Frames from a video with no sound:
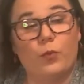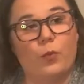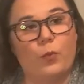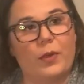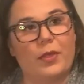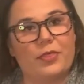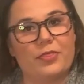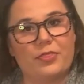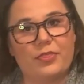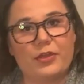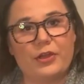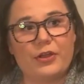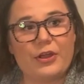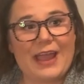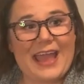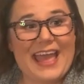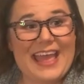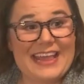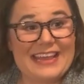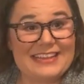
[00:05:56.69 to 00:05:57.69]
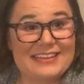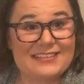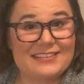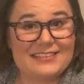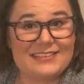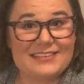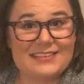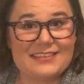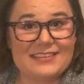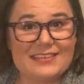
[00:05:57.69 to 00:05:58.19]
with their
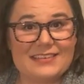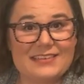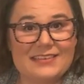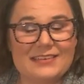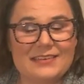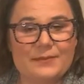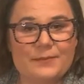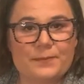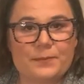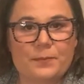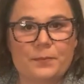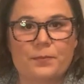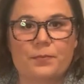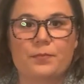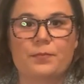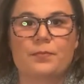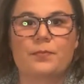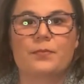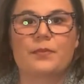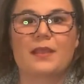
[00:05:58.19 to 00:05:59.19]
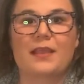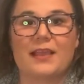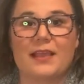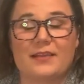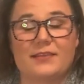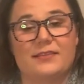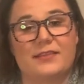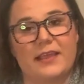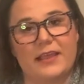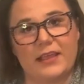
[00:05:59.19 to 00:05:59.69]
heads?
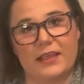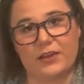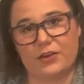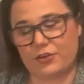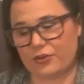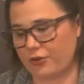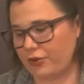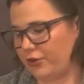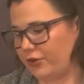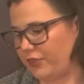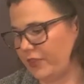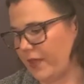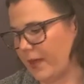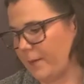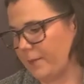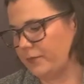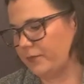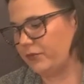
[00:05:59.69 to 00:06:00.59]
Yes, they can turn them.